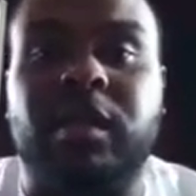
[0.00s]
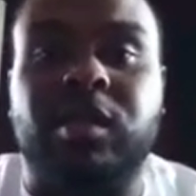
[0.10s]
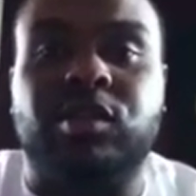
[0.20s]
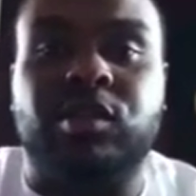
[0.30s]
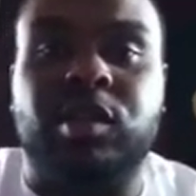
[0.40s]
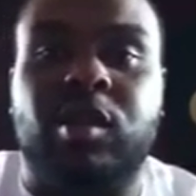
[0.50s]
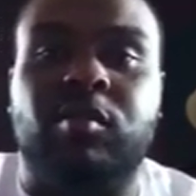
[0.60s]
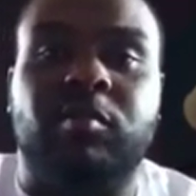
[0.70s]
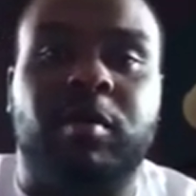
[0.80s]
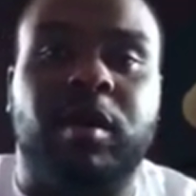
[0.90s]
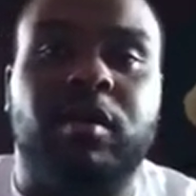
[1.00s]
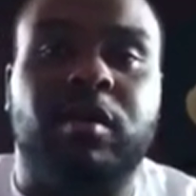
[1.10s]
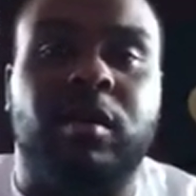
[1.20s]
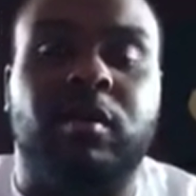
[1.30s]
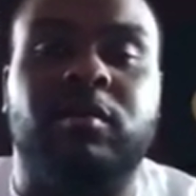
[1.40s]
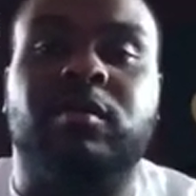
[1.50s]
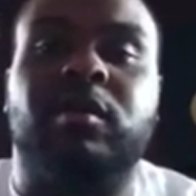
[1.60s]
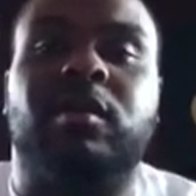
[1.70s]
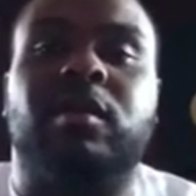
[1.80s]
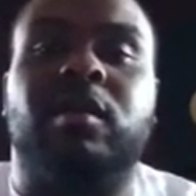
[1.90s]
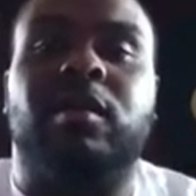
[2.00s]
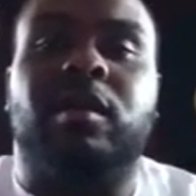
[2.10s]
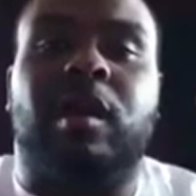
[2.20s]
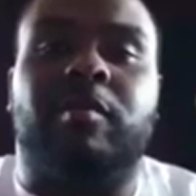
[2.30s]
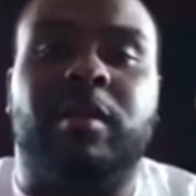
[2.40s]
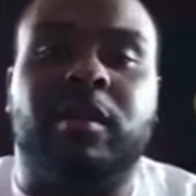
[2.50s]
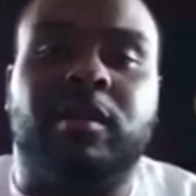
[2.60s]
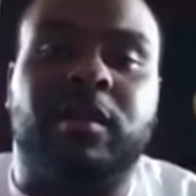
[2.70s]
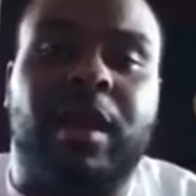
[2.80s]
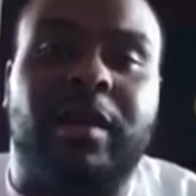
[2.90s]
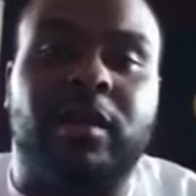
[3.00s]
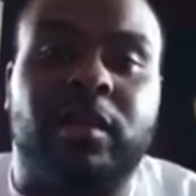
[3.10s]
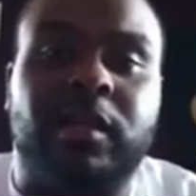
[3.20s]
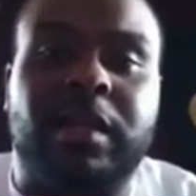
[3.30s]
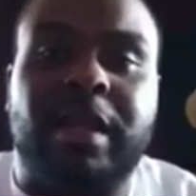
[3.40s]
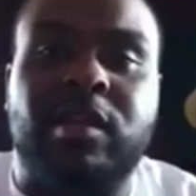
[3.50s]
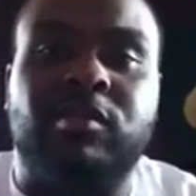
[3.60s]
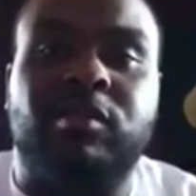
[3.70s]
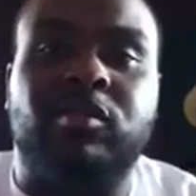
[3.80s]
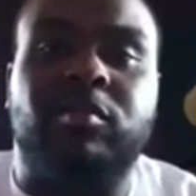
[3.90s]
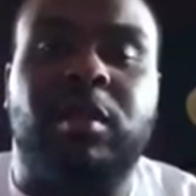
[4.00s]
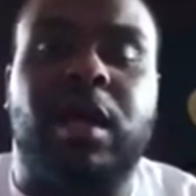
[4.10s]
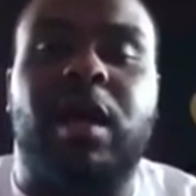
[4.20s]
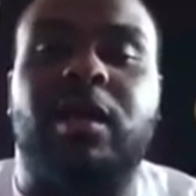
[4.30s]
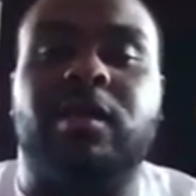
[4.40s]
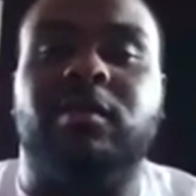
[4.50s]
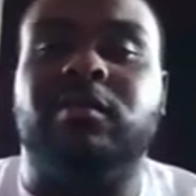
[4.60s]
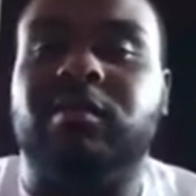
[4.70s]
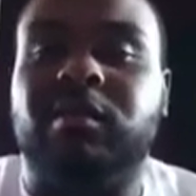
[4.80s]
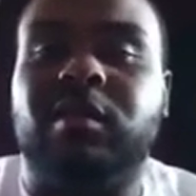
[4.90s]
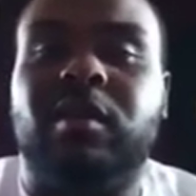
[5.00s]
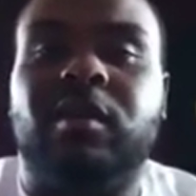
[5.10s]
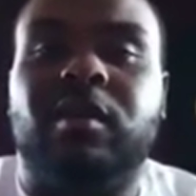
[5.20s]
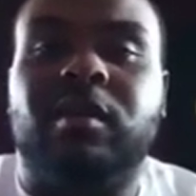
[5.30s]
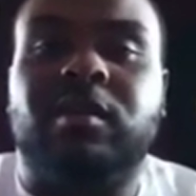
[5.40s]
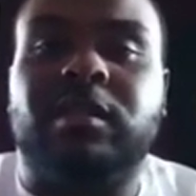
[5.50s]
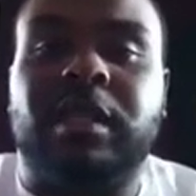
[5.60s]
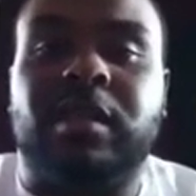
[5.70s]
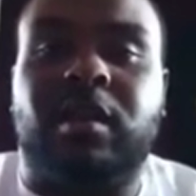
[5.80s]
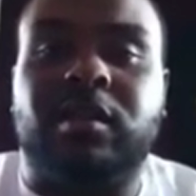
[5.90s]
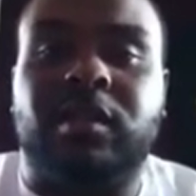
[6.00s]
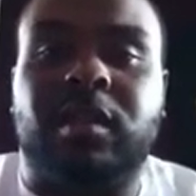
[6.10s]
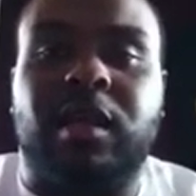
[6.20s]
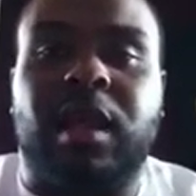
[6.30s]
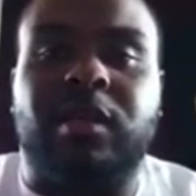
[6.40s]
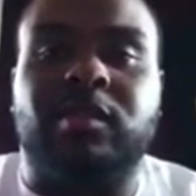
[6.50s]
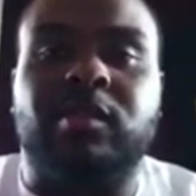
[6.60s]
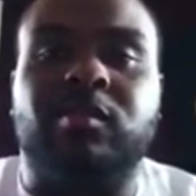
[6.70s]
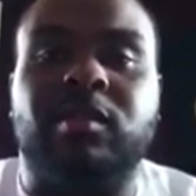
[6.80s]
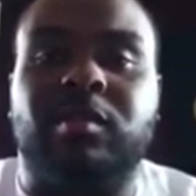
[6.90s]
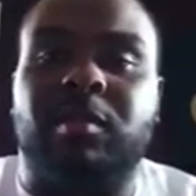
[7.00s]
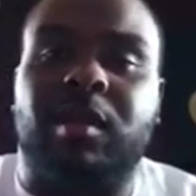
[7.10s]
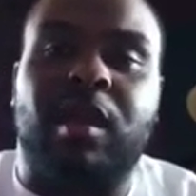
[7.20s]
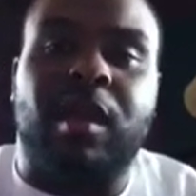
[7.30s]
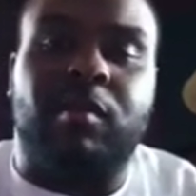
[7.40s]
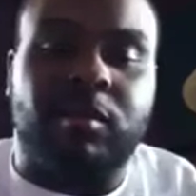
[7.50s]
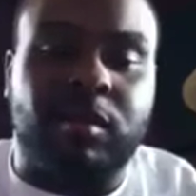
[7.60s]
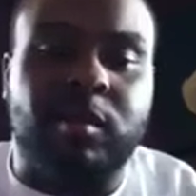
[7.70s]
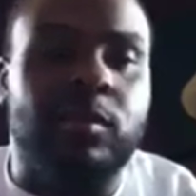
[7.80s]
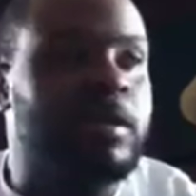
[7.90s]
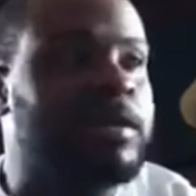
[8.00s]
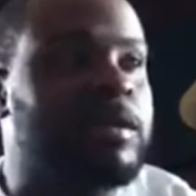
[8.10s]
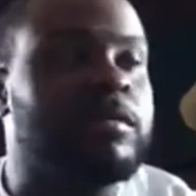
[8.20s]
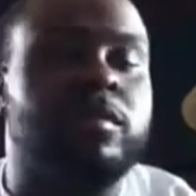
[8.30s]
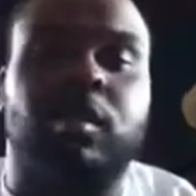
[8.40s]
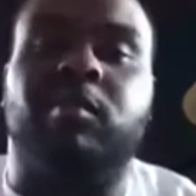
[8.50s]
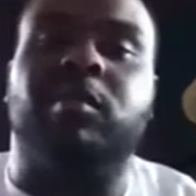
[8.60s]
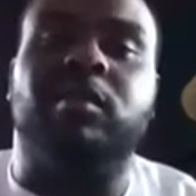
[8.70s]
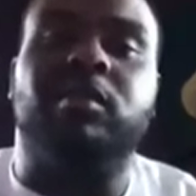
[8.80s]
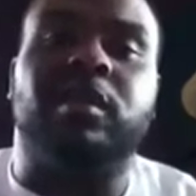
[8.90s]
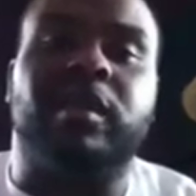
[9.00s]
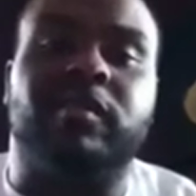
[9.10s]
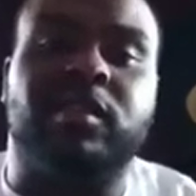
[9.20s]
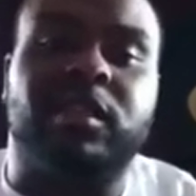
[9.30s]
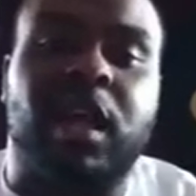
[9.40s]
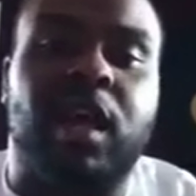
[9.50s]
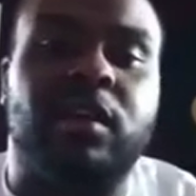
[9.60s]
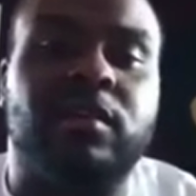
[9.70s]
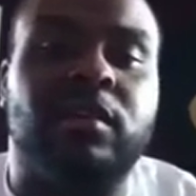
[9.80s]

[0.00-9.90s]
I usually don't, but I've been kind of looking at YouTube a lot and seeing all these other guys do it. I'm like, hey, I want to do one too, so I'm gonna give it a shot.